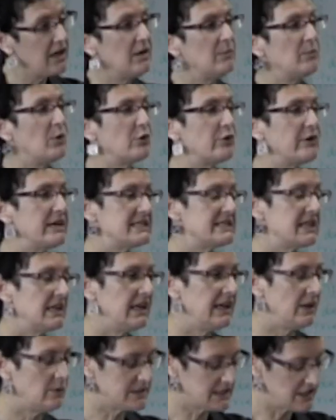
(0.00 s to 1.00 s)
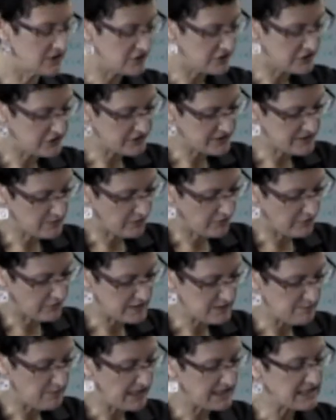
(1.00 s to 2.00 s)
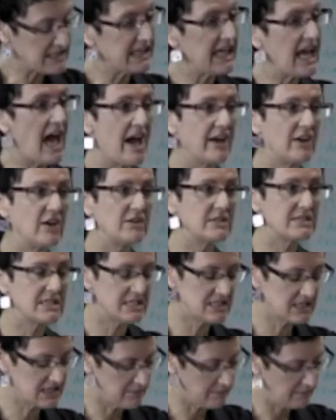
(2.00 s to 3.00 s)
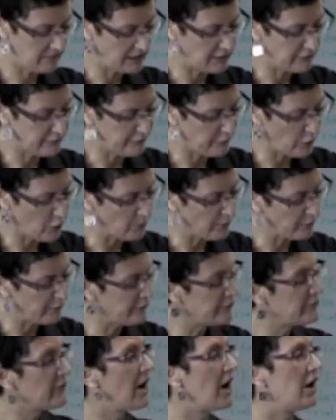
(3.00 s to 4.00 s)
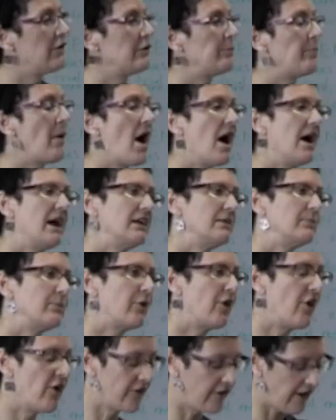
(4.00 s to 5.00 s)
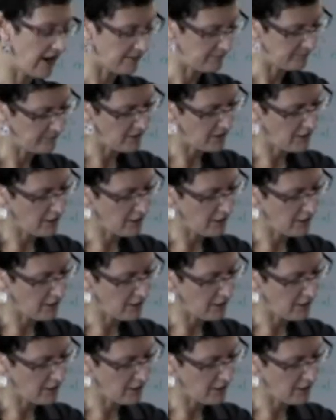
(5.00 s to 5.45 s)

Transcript: More recently, it was introduced with respect to the adult system in the form of a pilot program